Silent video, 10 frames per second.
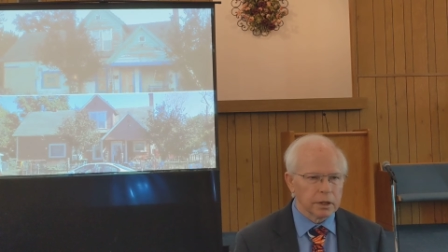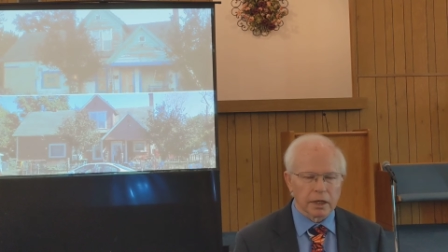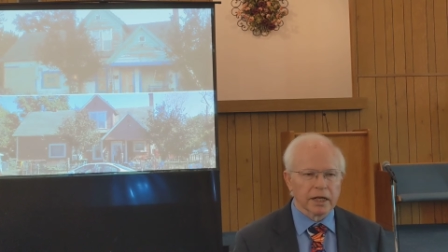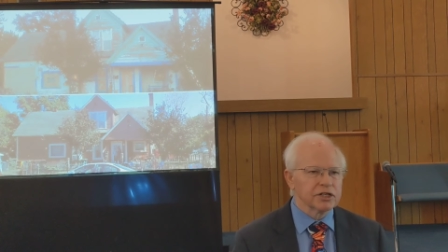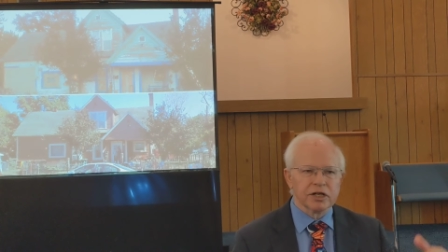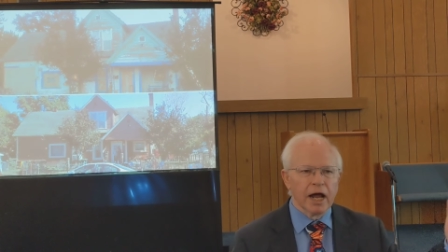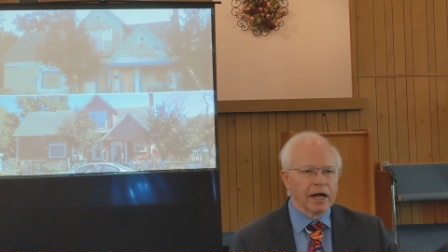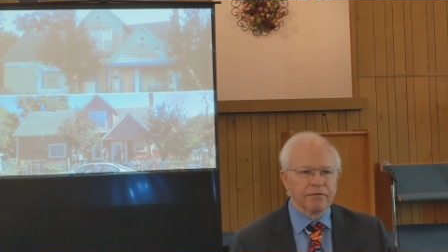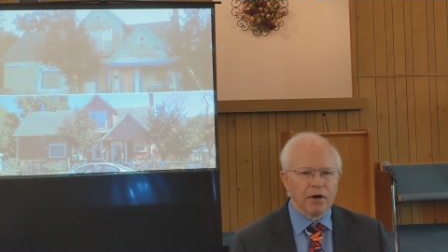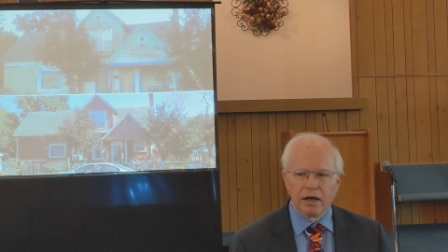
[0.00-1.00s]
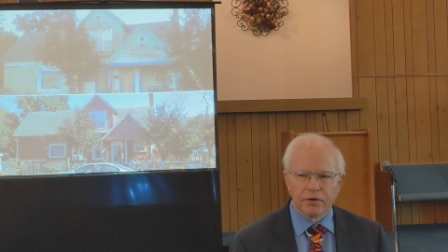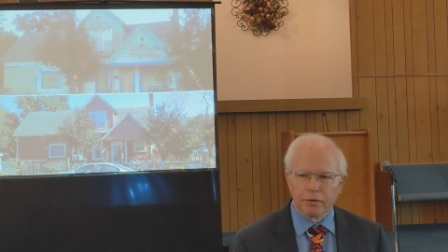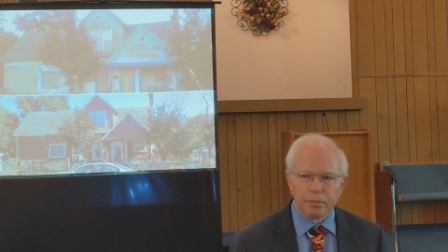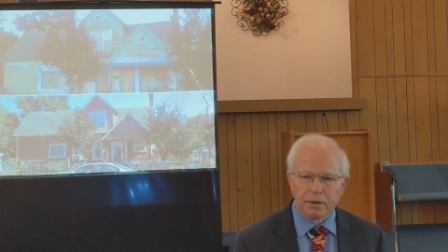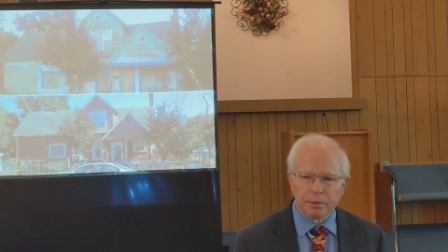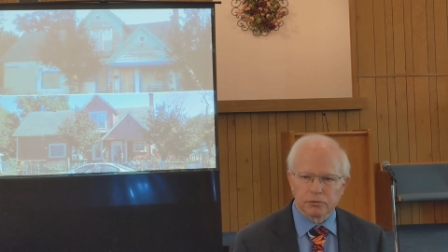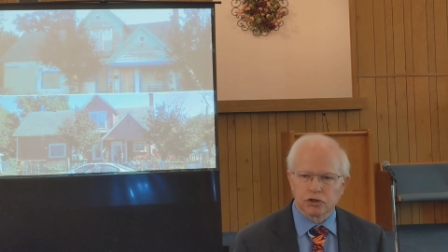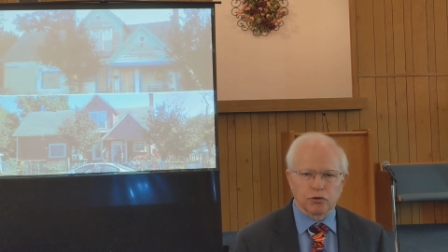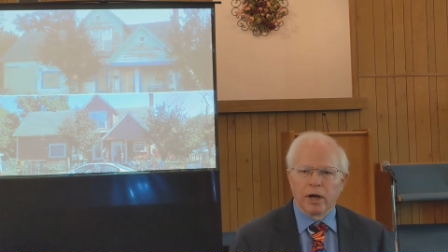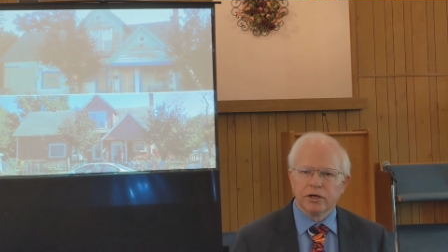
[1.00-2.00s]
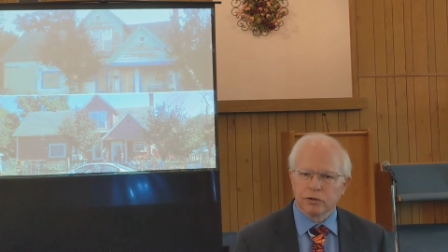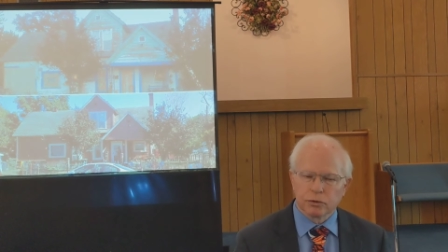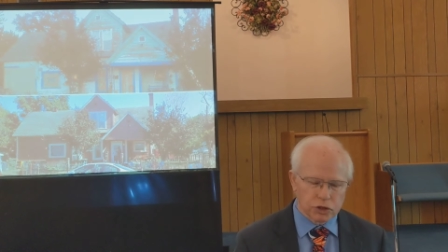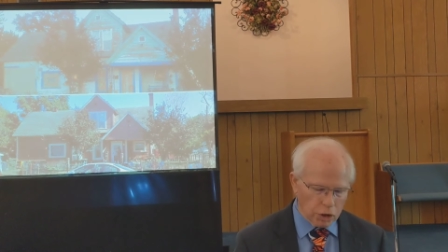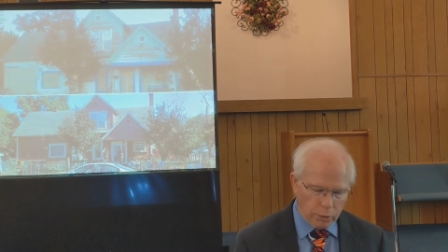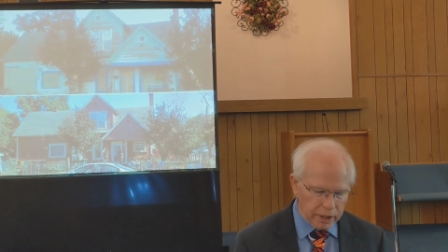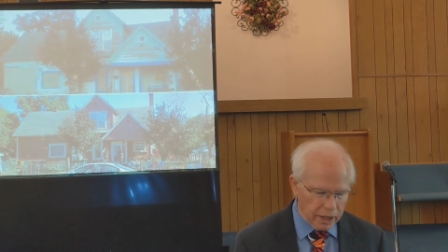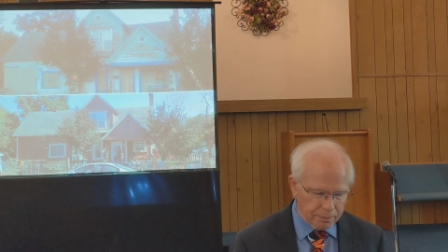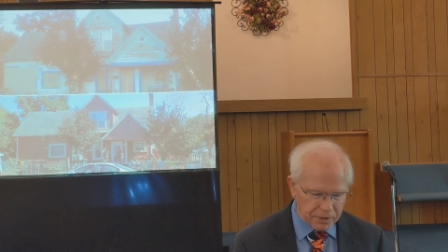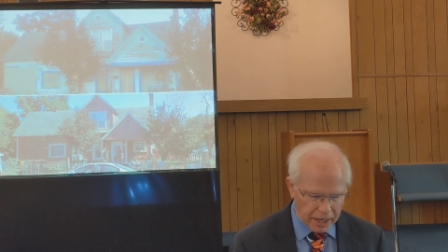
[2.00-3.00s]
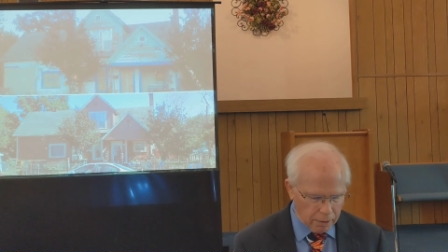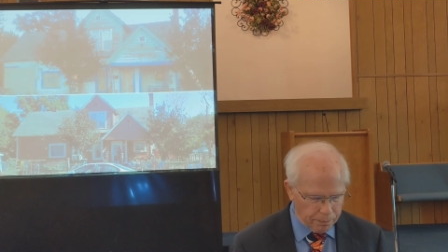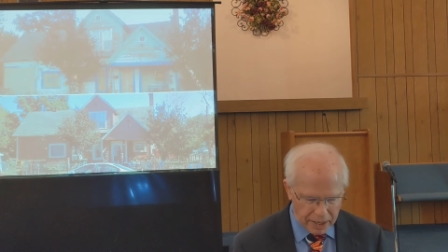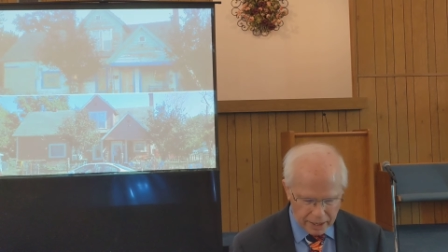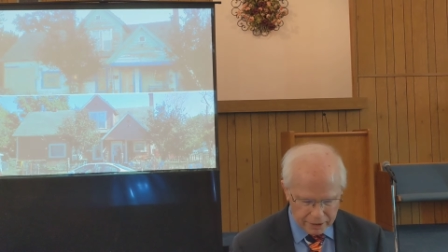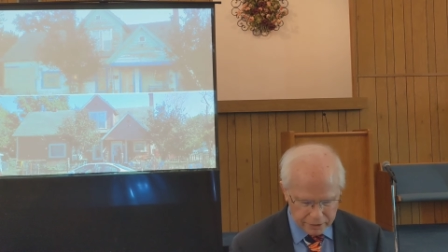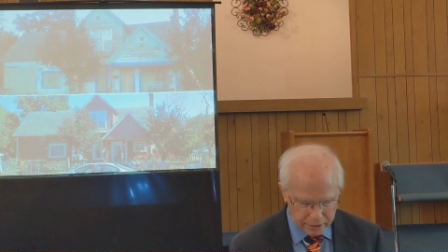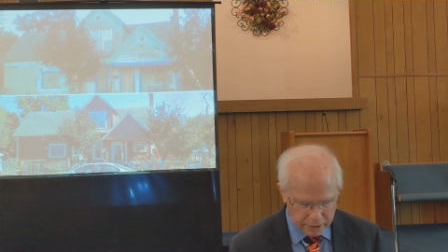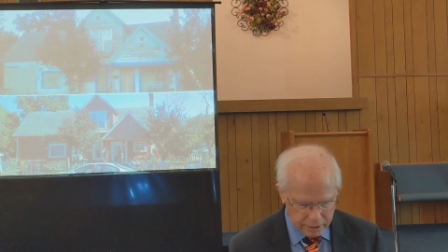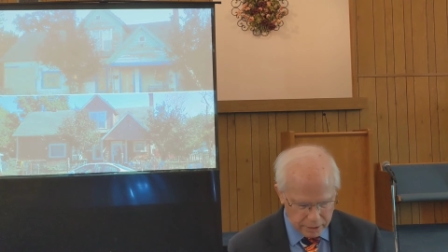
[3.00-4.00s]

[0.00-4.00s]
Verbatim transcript: at least 95 other people, strangers showing up to help out.